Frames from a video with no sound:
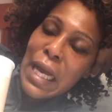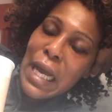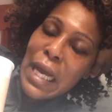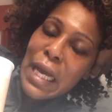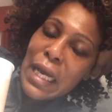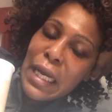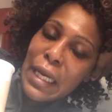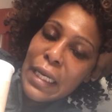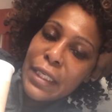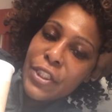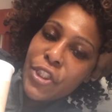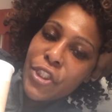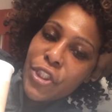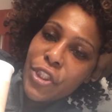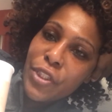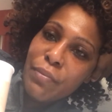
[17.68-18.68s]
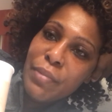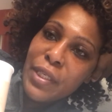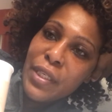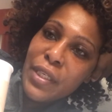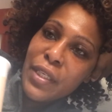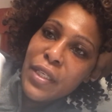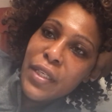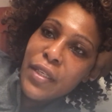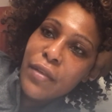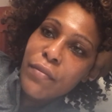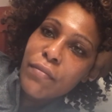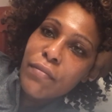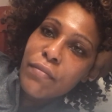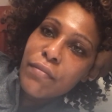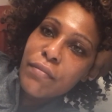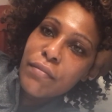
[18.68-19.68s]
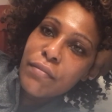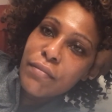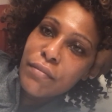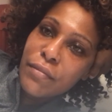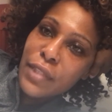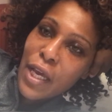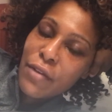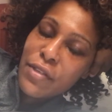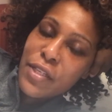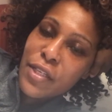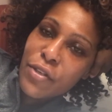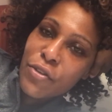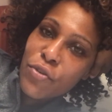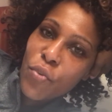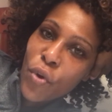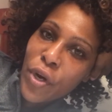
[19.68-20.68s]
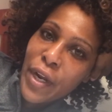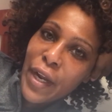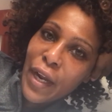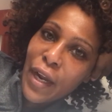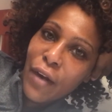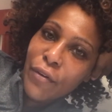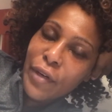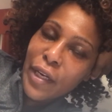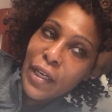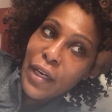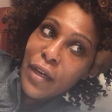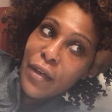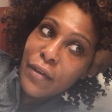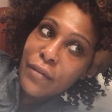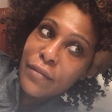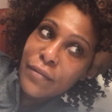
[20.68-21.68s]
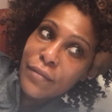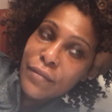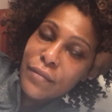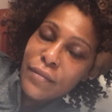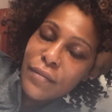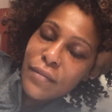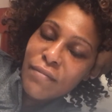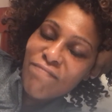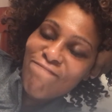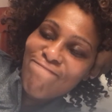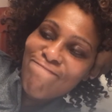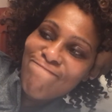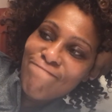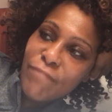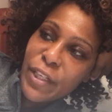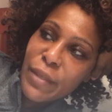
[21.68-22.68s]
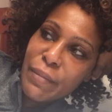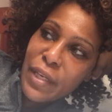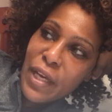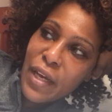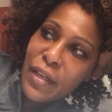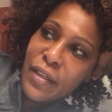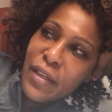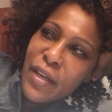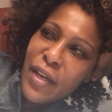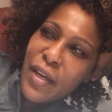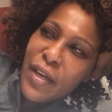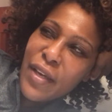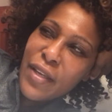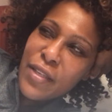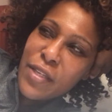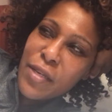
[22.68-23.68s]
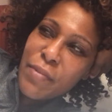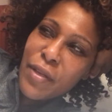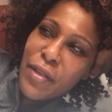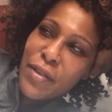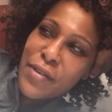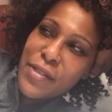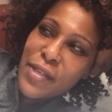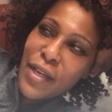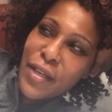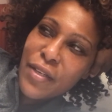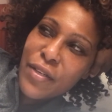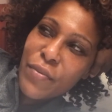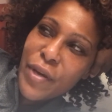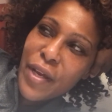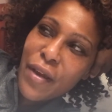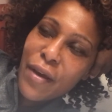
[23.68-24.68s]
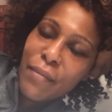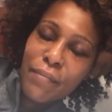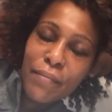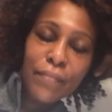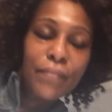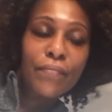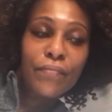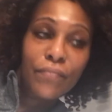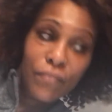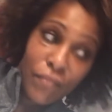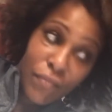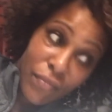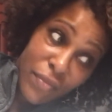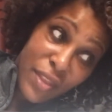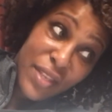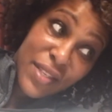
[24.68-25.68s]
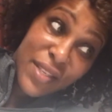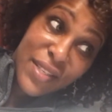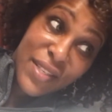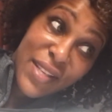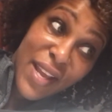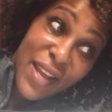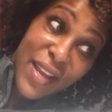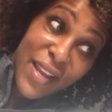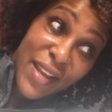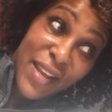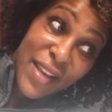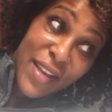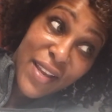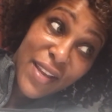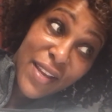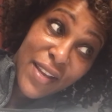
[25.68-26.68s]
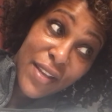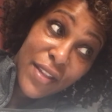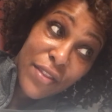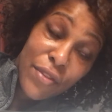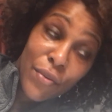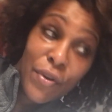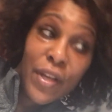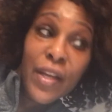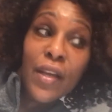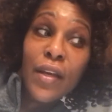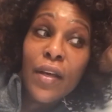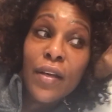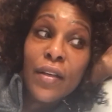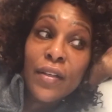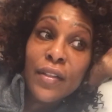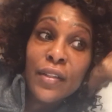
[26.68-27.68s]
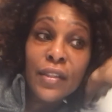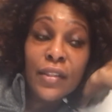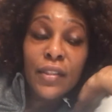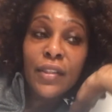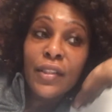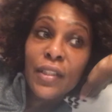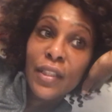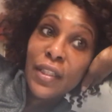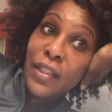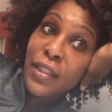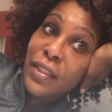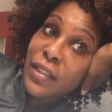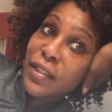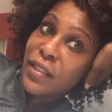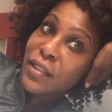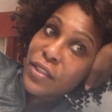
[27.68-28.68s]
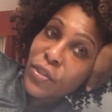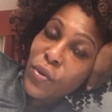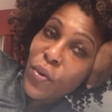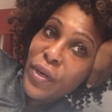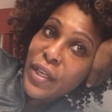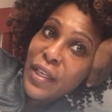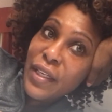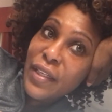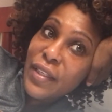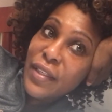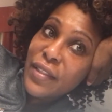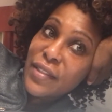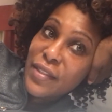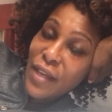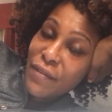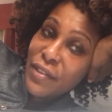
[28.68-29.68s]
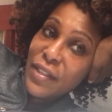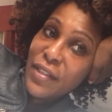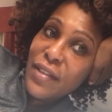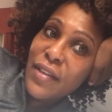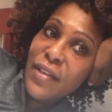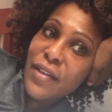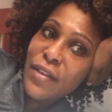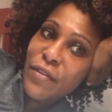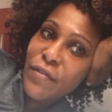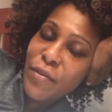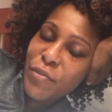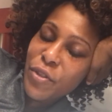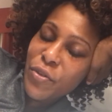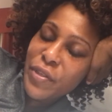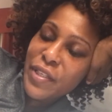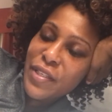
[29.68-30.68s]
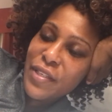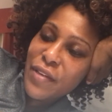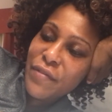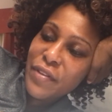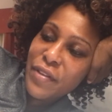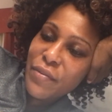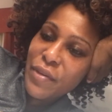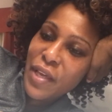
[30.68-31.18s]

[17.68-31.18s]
I should be downstairs working out right now, but I'm not. It took me a little second to wake up. This is day three, the 27th, November 27th.